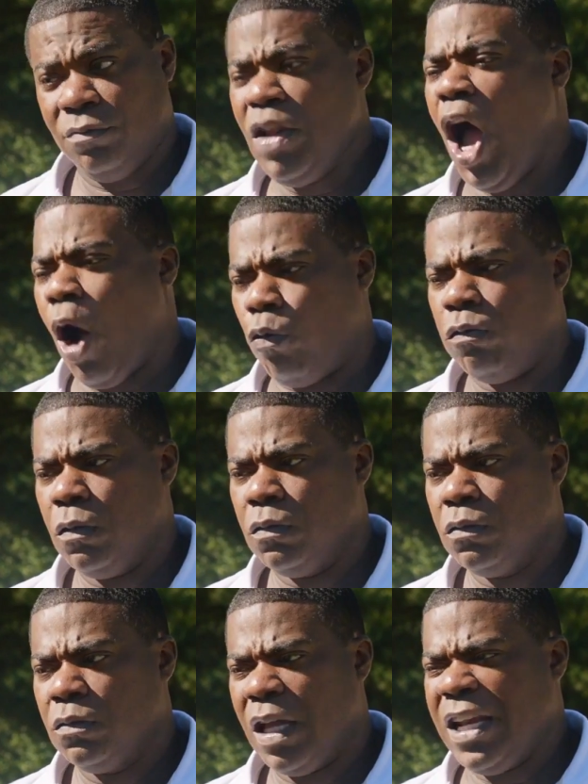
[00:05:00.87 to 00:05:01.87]
No,
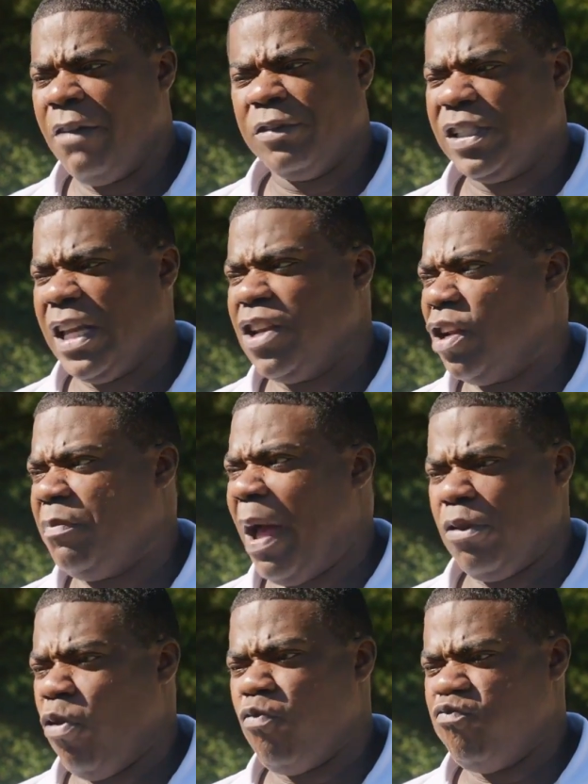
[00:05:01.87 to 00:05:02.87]
I never said nothing
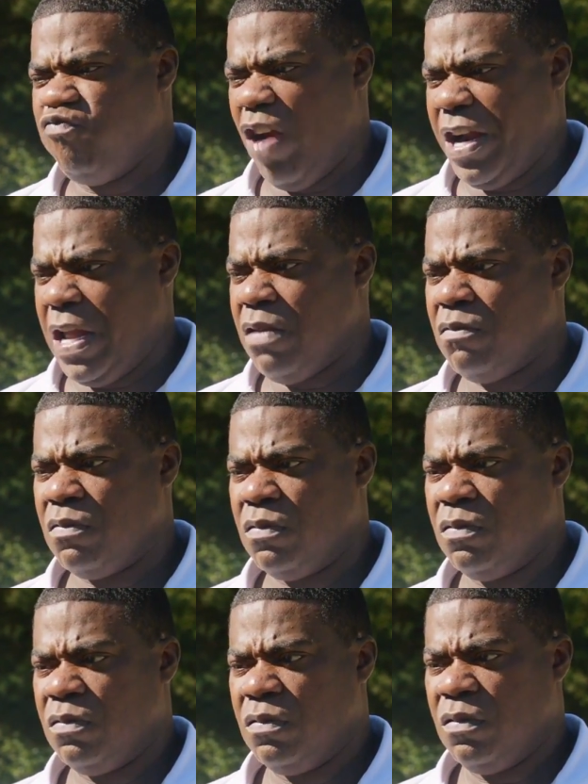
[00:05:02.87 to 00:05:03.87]
about no running.
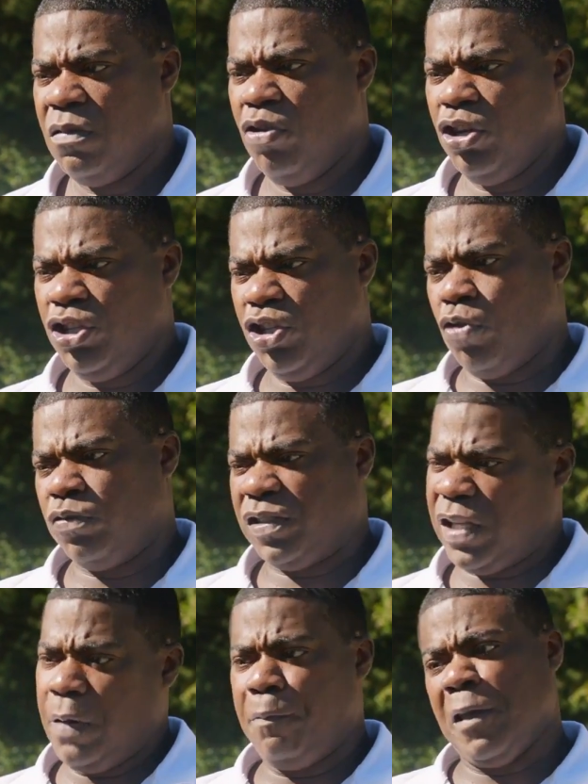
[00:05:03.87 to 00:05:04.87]
Who is you,
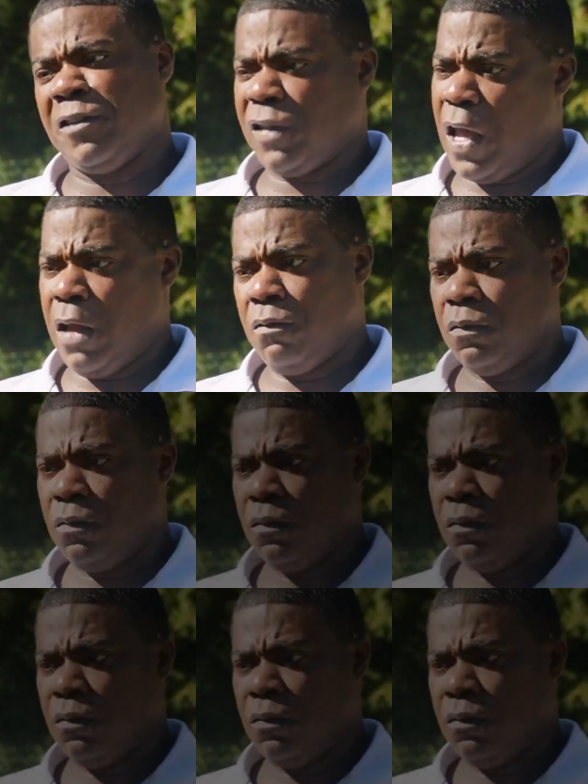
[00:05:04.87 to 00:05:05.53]
Seabiscuit?